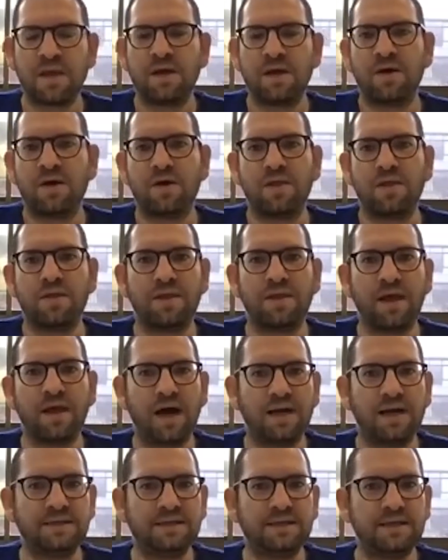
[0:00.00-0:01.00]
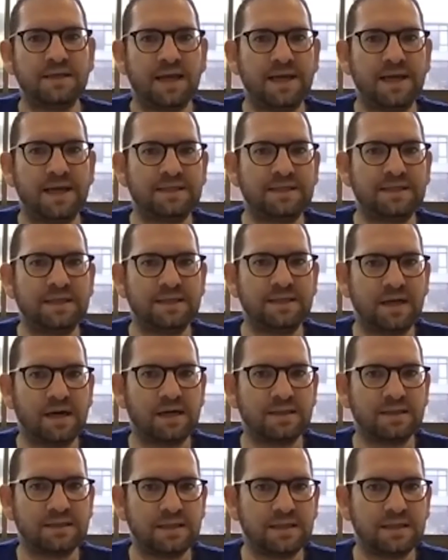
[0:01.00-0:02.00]
The
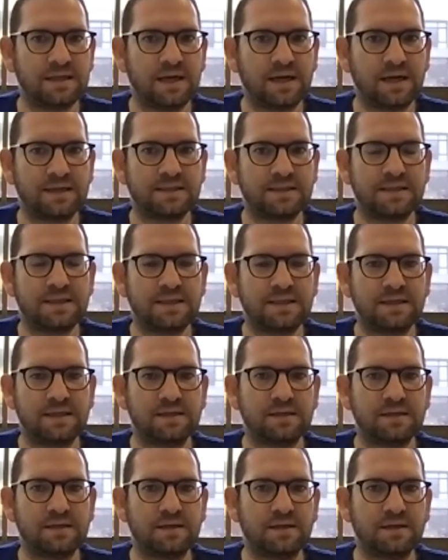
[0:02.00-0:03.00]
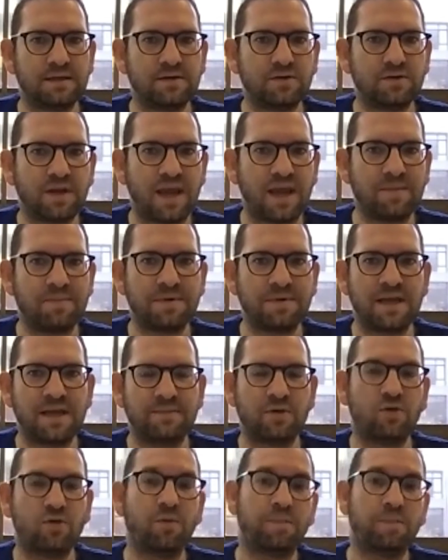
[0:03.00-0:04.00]
1918-1919
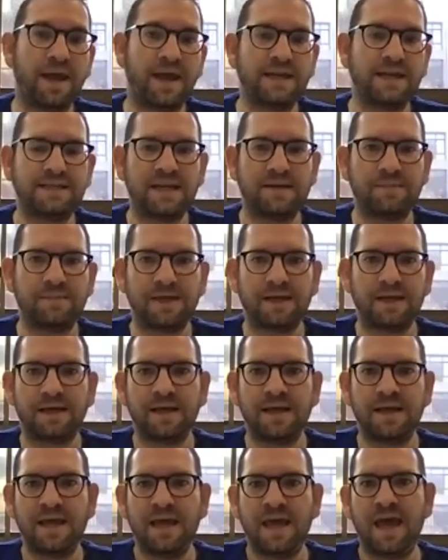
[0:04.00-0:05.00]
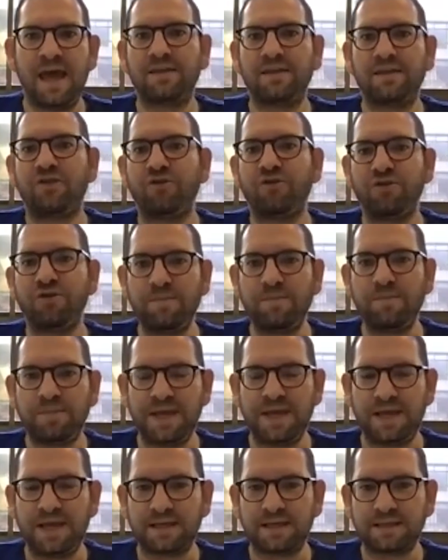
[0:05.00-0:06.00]
epidemic or pandemic had 3
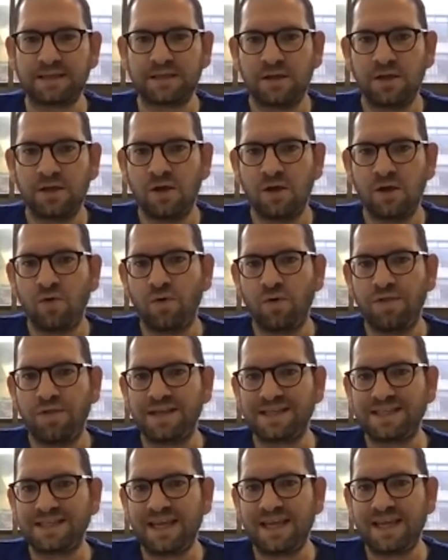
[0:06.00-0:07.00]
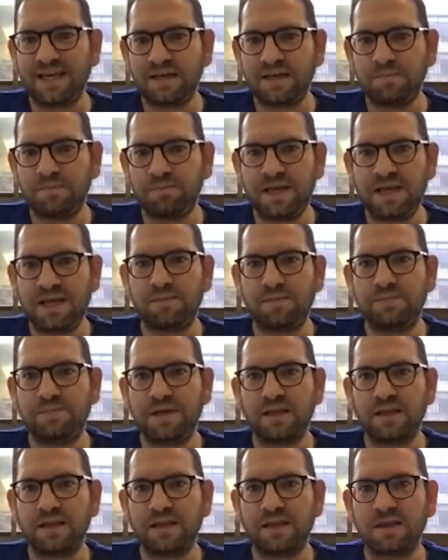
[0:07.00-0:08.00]
peaks, with the second peak
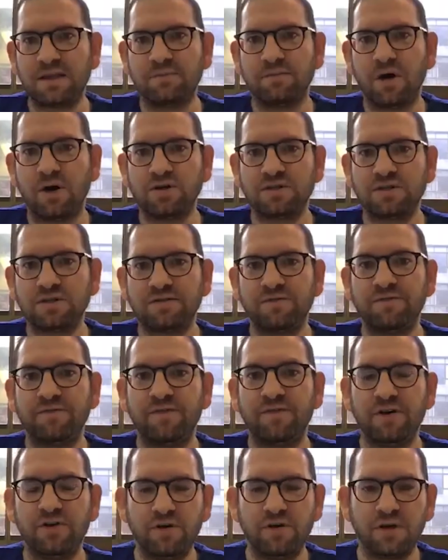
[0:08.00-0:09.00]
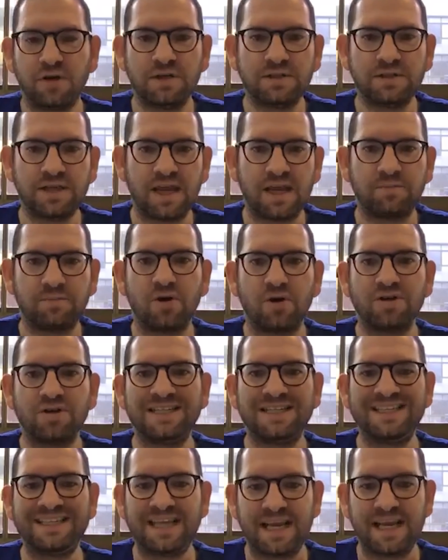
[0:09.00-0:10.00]
being the most virulent and most
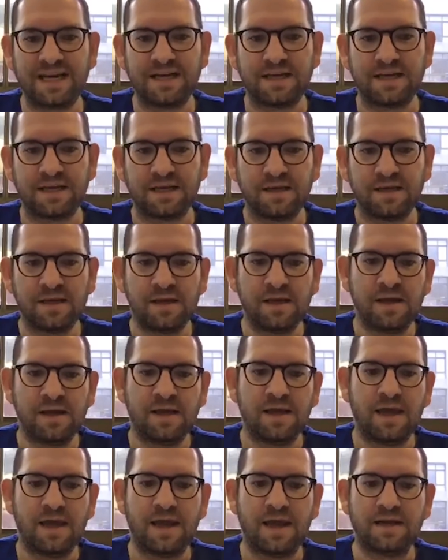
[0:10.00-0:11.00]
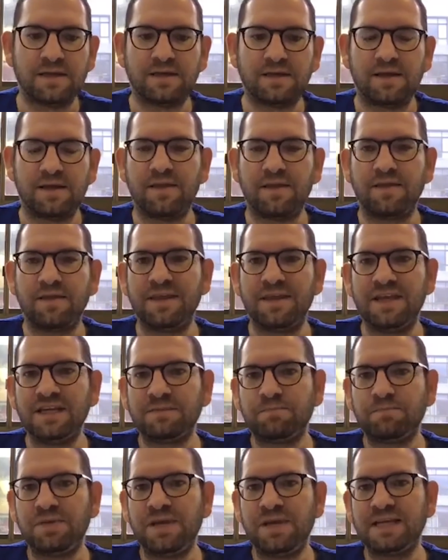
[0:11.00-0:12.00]
deadly. And these
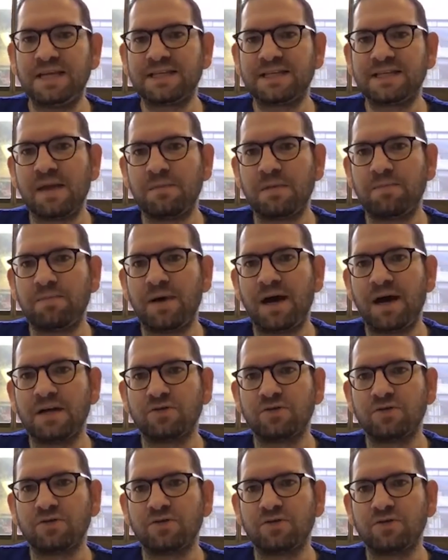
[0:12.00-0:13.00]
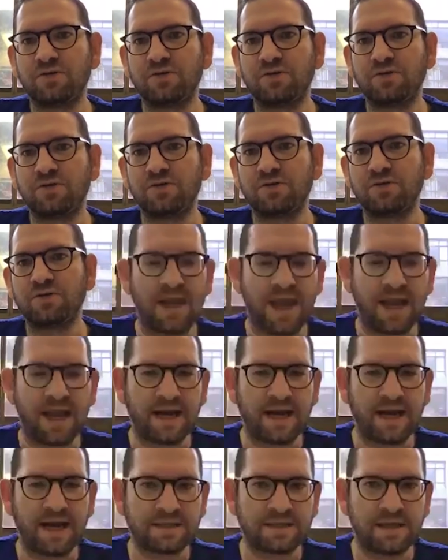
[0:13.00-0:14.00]
peaks came about after people
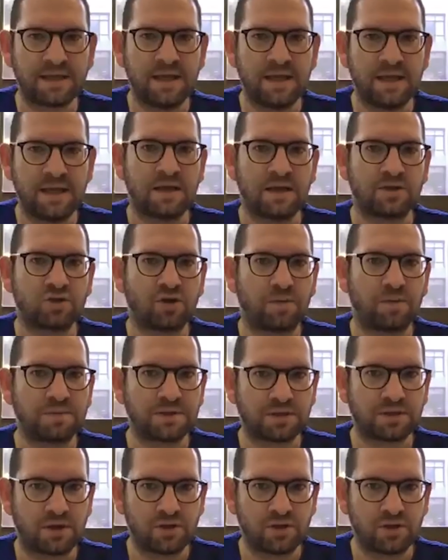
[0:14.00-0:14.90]
relaxed and stopped social